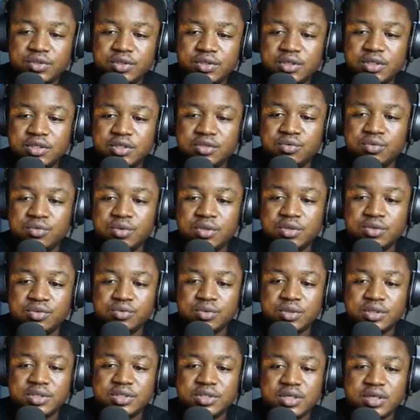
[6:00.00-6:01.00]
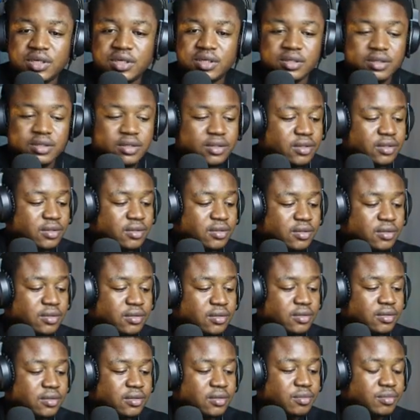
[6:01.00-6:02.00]
Let's go into it.
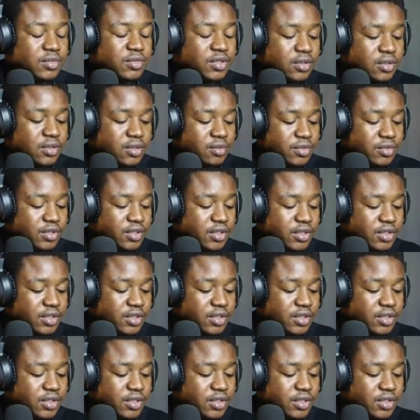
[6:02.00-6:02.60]
Let me